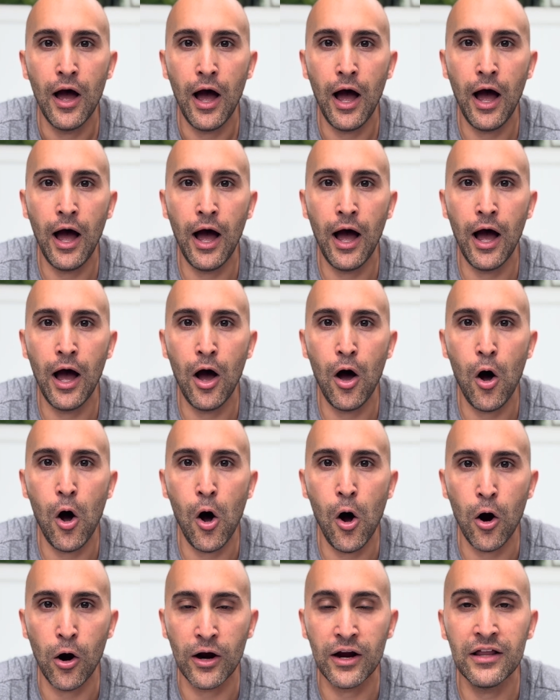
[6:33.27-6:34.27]

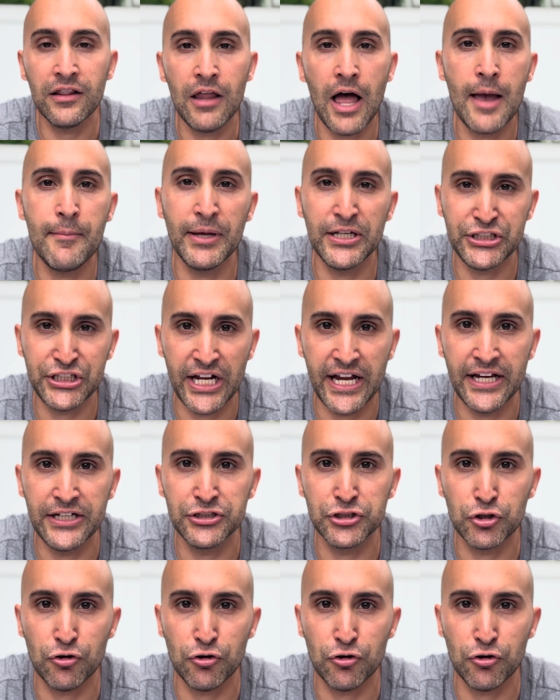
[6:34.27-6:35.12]
our climate change